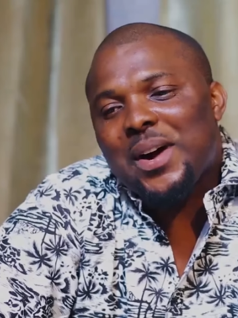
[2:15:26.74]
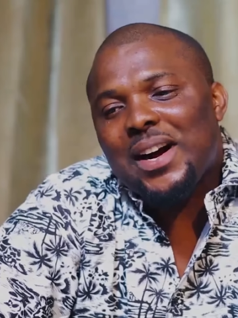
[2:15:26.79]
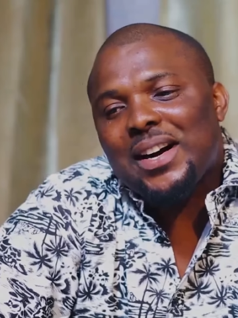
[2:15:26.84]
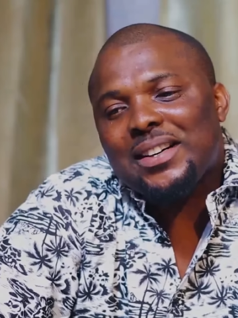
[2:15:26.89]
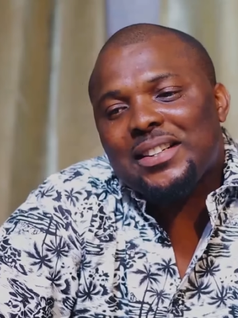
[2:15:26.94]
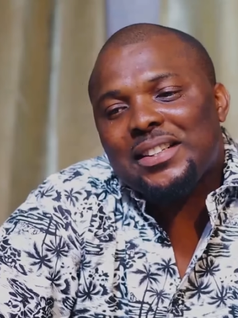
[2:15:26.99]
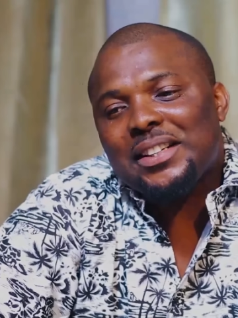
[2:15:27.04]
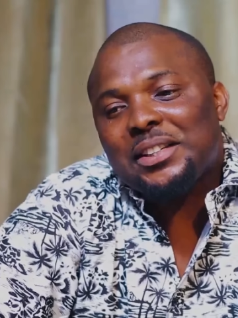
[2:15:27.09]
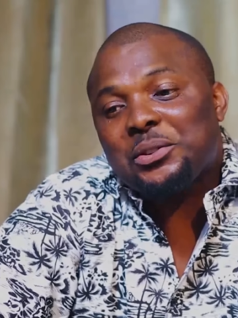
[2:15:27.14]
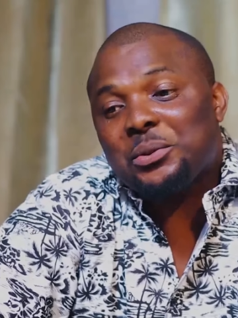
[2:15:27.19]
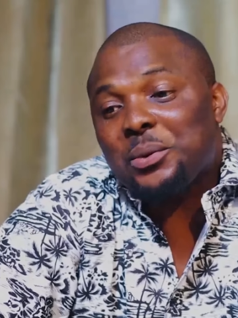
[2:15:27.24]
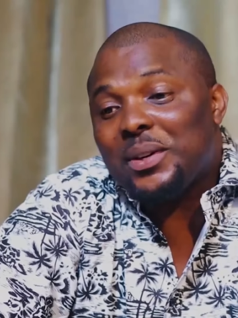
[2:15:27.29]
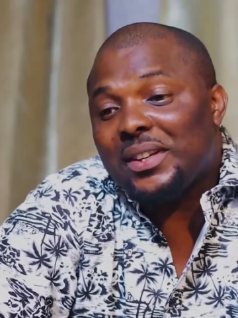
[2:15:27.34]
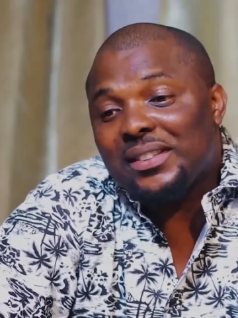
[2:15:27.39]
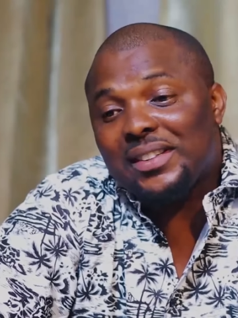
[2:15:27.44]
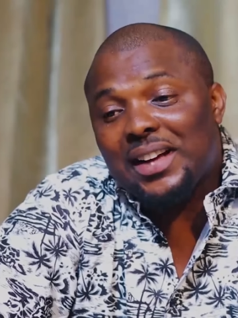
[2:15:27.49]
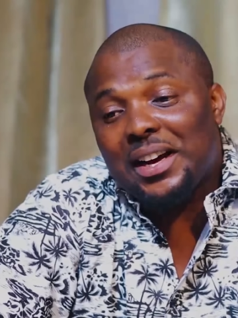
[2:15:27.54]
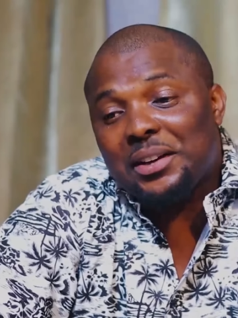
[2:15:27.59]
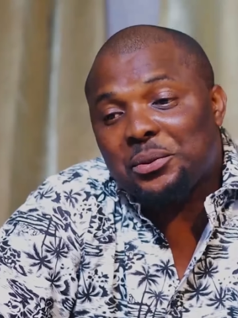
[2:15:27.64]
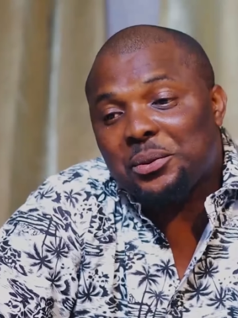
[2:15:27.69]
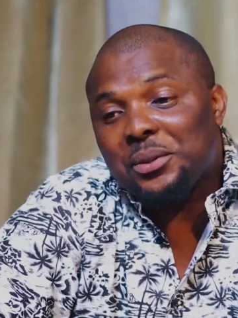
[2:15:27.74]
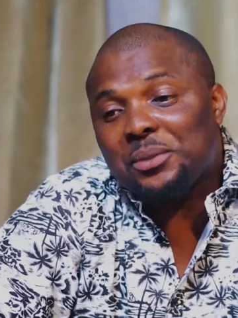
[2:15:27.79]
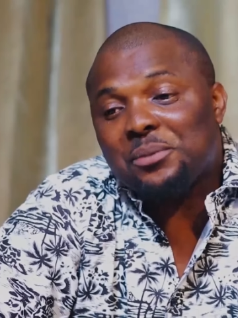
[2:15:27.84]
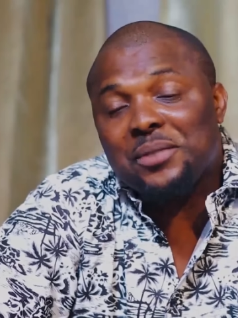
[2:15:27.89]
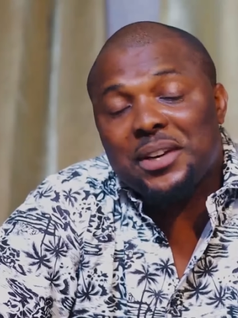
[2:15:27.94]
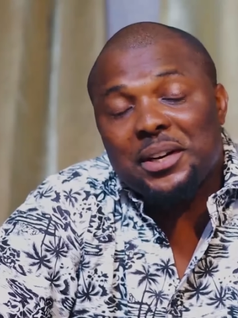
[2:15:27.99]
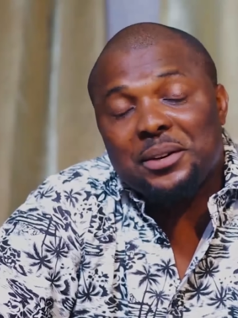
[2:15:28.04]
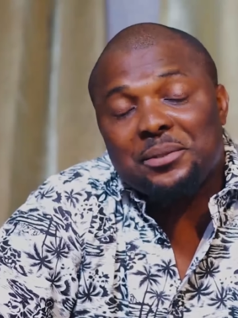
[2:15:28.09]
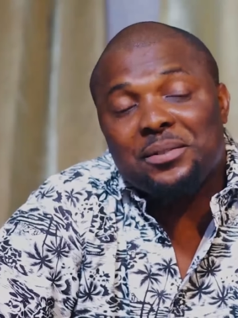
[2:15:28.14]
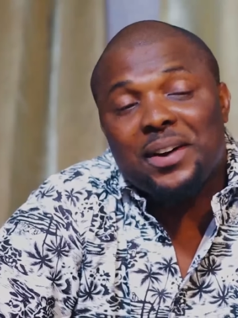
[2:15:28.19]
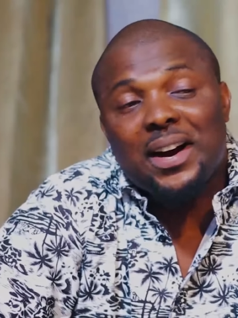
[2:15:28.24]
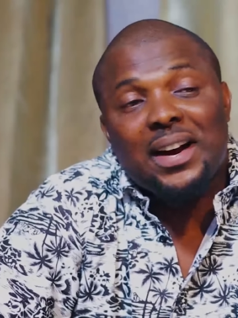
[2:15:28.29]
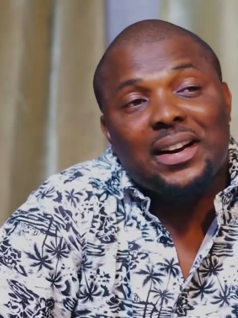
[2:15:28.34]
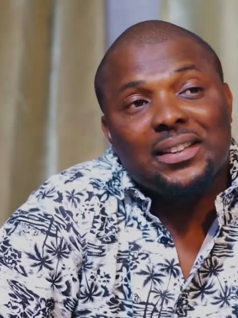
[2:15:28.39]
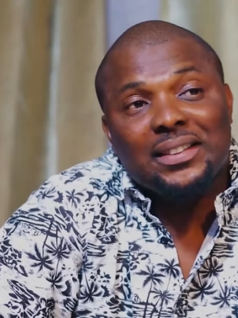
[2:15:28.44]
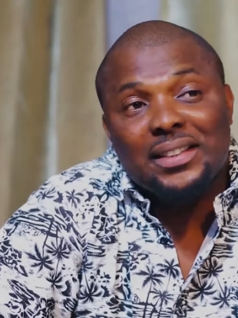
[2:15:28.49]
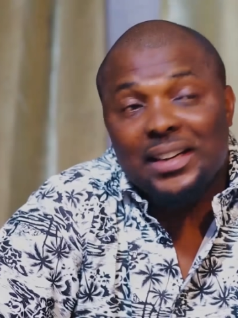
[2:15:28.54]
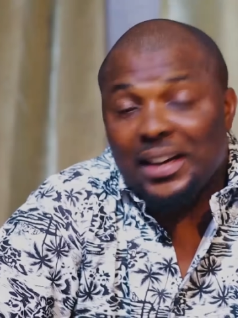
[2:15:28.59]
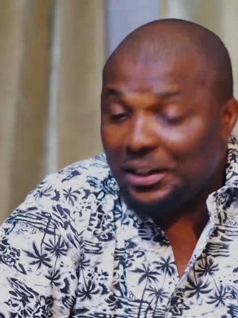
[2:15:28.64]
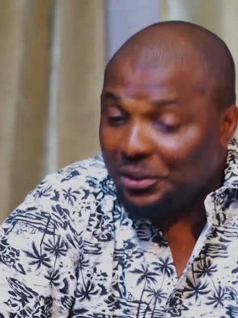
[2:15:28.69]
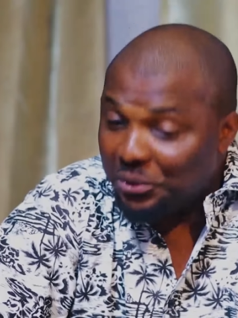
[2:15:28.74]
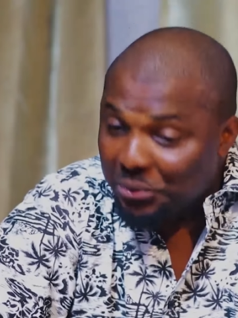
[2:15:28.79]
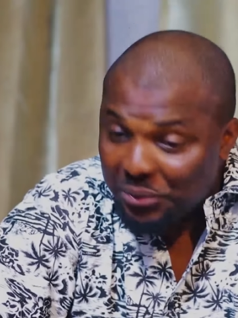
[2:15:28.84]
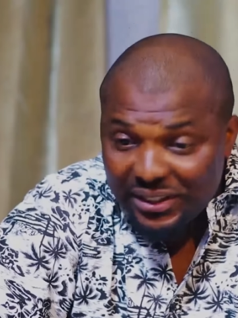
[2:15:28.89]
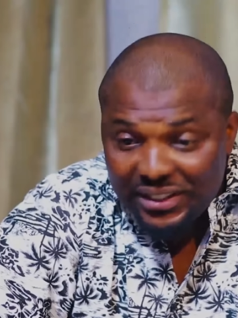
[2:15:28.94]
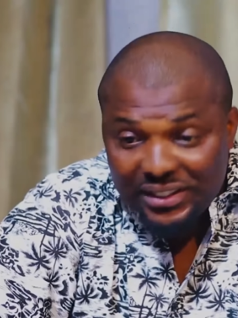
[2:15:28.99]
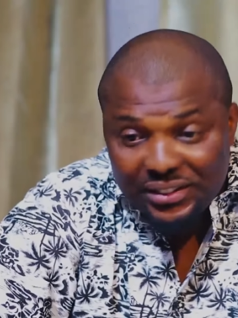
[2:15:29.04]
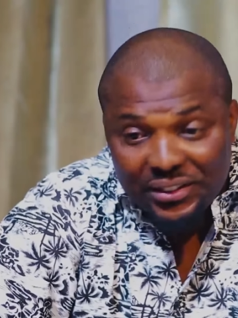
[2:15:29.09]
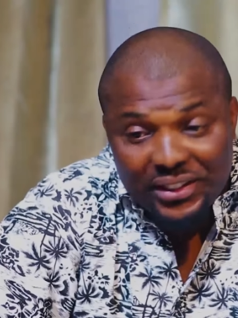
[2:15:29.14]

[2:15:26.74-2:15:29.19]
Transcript: Well, the twins are doing very fine. They are doing